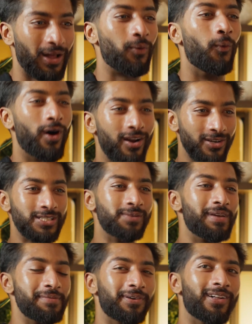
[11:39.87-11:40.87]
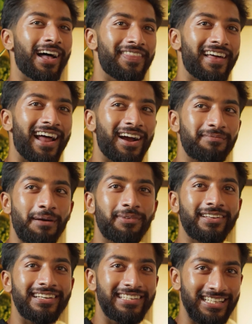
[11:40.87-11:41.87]
were like one or two people. And then I
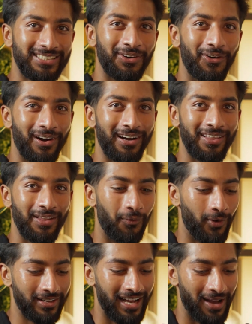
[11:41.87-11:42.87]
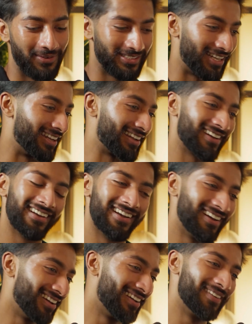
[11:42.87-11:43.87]
remember the Discord, the one guy was like,
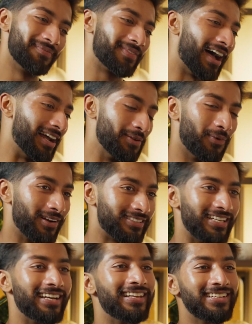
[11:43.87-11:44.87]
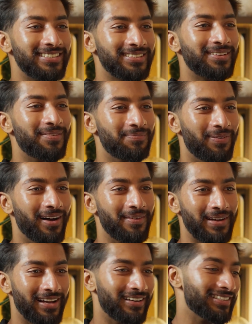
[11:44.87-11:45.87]
I didn't want to say this, but
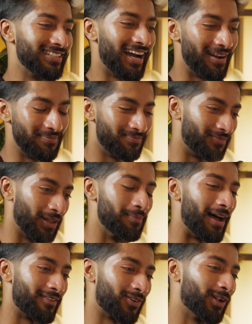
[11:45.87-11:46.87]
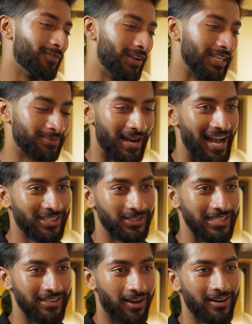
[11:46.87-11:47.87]
because I feel bad for all of you guys, but I
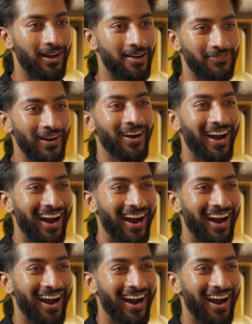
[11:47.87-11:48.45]
actually got an offer.